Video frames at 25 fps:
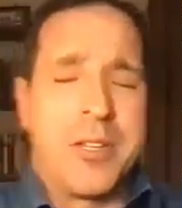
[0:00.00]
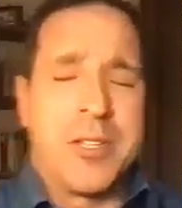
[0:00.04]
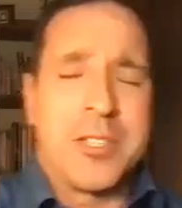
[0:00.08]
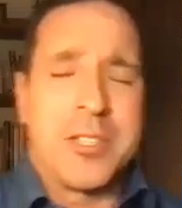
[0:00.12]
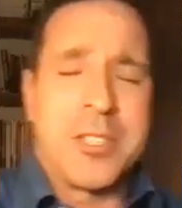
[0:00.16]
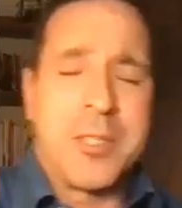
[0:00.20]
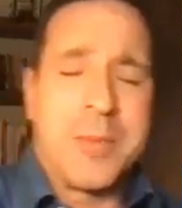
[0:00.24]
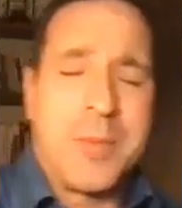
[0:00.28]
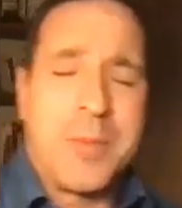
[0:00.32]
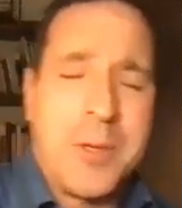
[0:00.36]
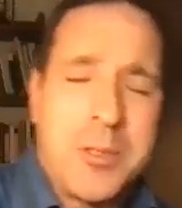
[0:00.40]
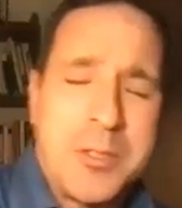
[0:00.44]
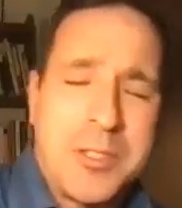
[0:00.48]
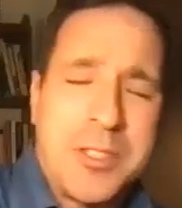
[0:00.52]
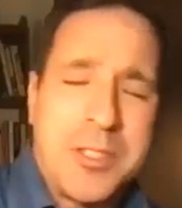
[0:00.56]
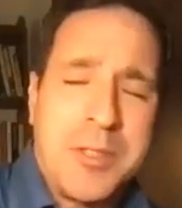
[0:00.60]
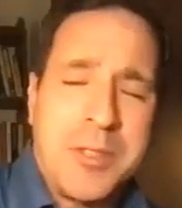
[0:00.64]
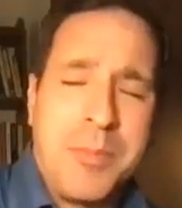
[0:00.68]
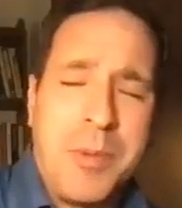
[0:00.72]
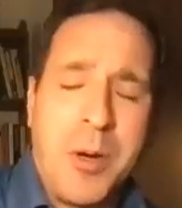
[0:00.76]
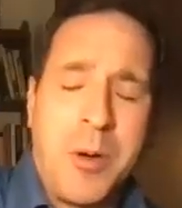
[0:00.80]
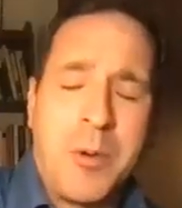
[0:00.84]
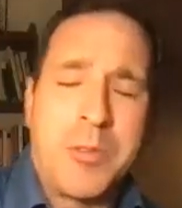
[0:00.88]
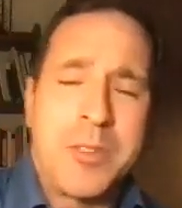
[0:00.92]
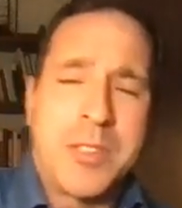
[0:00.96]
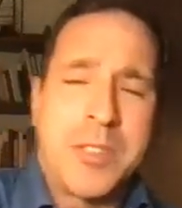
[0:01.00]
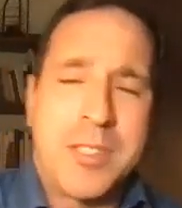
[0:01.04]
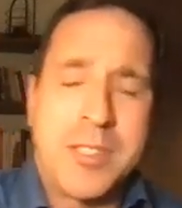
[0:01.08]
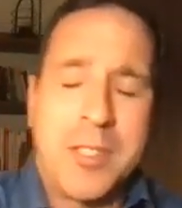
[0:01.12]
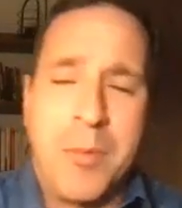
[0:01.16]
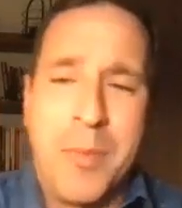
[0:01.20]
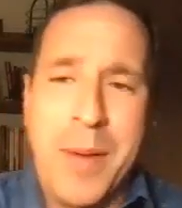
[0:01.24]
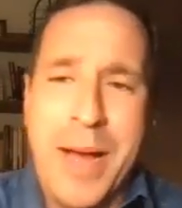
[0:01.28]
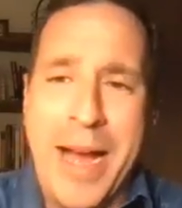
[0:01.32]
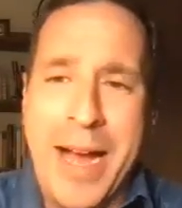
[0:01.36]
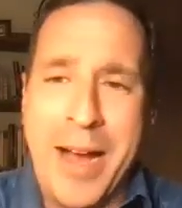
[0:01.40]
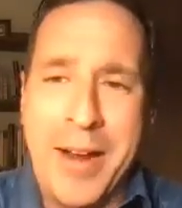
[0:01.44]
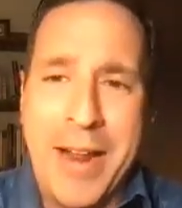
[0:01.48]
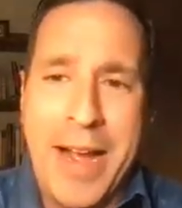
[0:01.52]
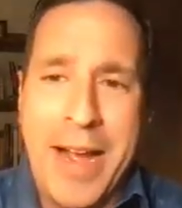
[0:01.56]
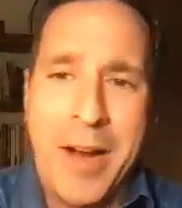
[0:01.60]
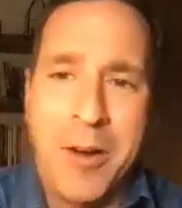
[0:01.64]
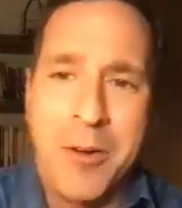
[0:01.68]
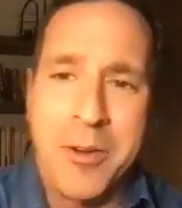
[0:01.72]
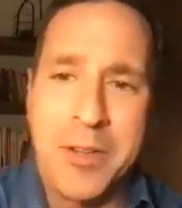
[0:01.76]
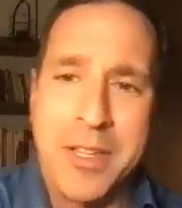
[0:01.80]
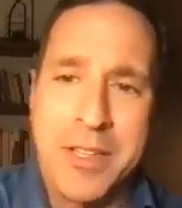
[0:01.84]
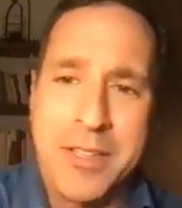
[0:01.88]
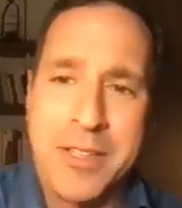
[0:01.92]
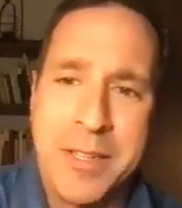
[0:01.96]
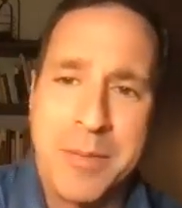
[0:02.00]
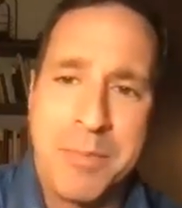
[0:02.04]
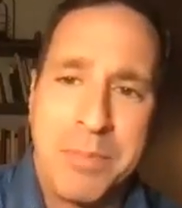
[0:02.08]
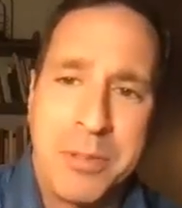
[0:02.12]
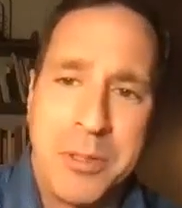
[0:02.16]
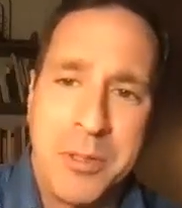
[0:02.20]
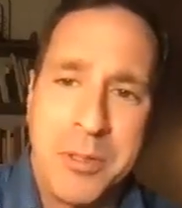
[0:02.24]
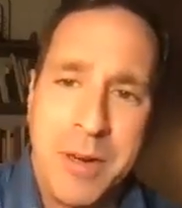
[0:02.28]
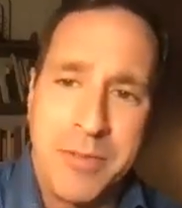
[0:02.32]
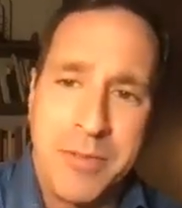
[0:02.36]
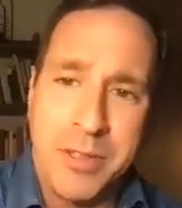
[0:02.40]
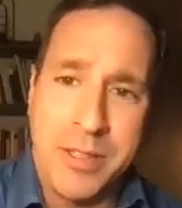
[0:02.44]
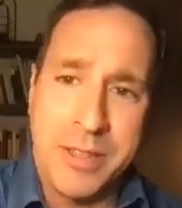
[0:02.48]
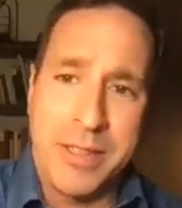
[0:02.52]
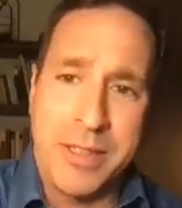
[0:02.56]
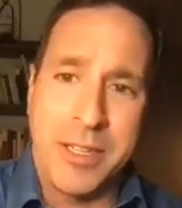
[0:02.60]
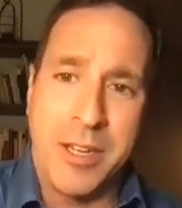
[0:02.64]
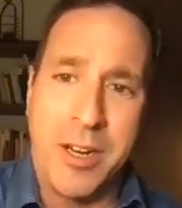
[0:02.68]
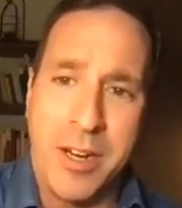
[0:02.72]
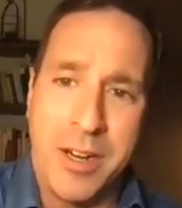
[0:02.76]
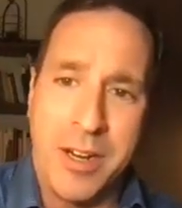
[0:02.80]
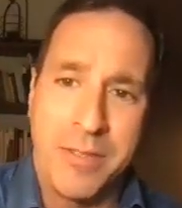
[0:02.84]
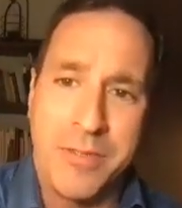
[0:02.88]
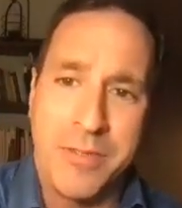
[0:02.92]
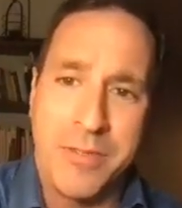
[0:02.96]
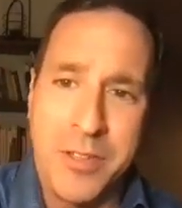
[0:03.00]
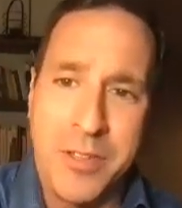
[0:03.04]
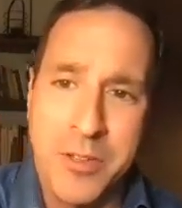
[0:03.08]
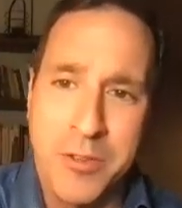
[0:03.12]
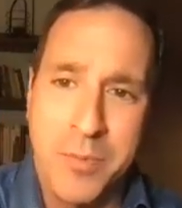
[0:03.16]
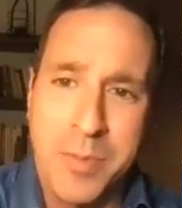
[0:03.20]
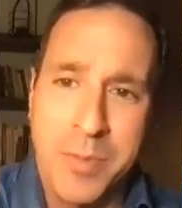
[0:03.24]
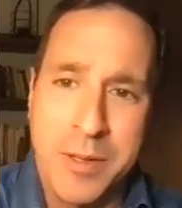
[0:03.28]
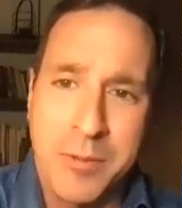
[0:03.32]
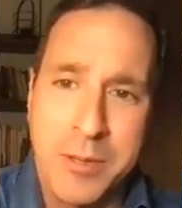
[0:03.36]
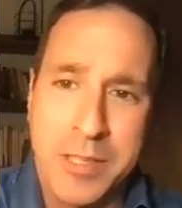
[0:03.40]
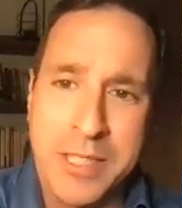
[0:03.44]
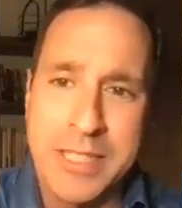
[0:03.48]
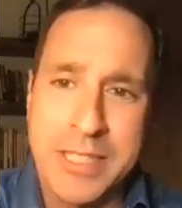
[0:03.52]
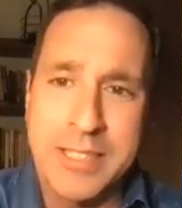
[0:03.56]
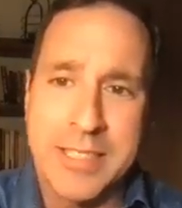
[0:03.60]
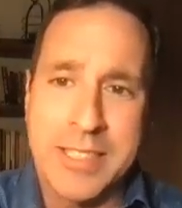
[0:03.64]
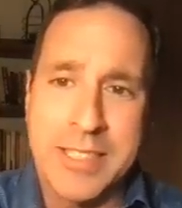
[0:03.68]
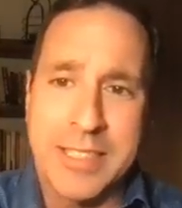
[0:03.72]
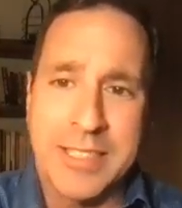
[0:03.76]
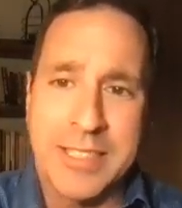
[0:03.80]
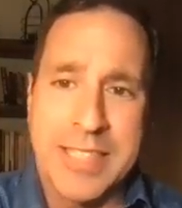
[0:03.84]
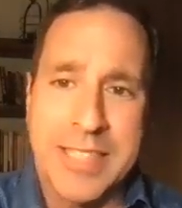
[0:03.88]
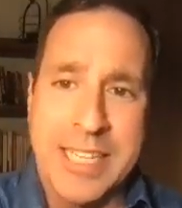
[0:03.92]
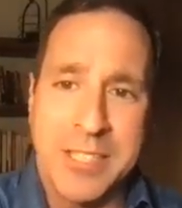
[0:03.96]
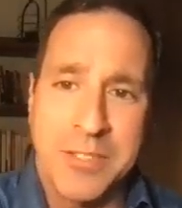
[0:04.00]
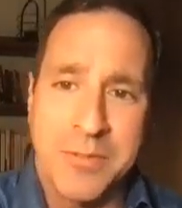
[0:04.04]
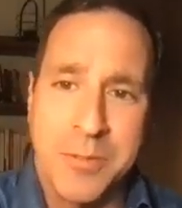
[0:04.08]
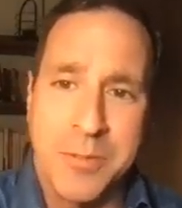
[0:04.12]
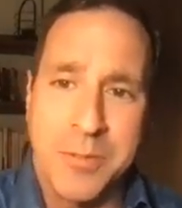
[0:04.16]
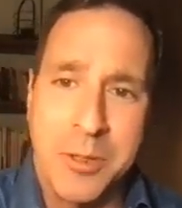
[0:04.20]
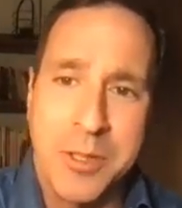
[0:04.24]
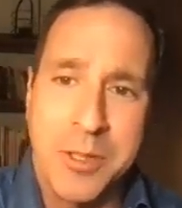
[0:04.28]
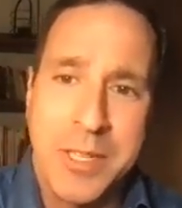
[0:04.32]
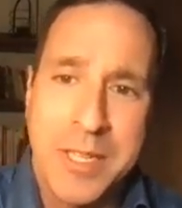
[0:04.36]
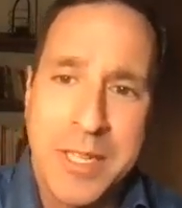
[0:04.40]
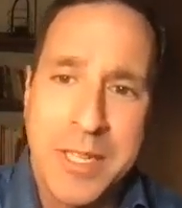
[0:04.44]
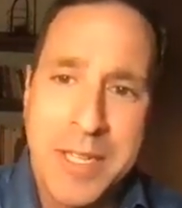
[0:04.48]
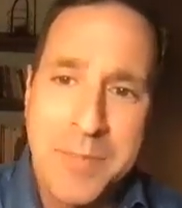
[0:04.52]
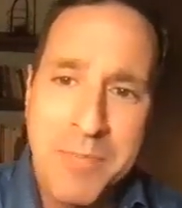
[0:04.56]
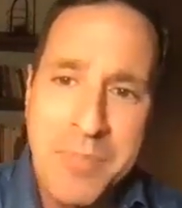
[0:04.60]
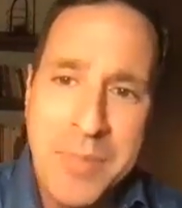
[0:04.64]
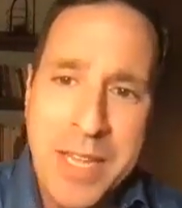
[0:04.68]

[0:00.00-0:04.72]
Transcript: you're supposed to boast about how you did pull everything off and you've been really successful